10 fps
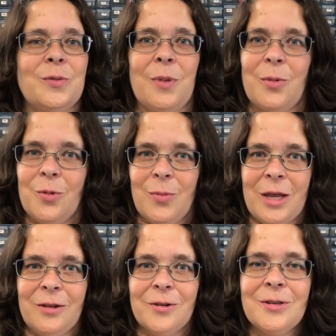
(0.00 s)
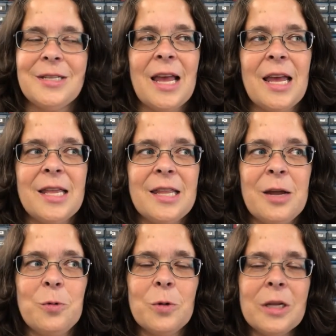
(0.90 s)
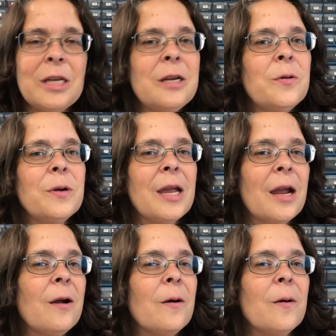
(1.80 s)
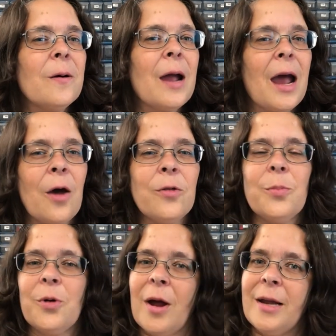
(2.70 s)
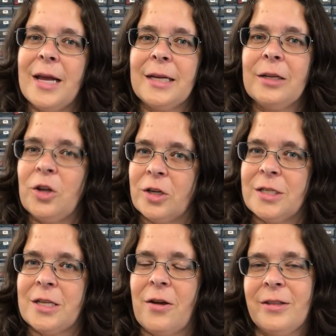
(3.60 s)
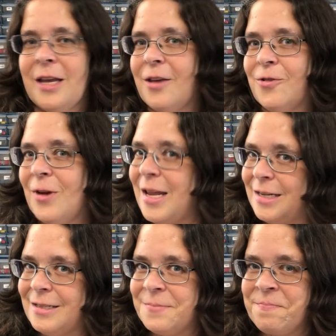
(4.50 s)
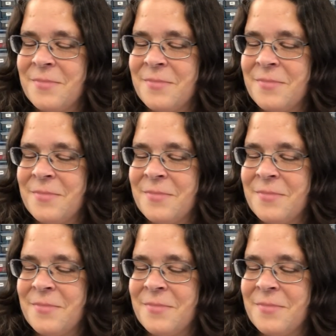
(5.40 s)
bubble mailers, and they really don't care how the product looks on the other end.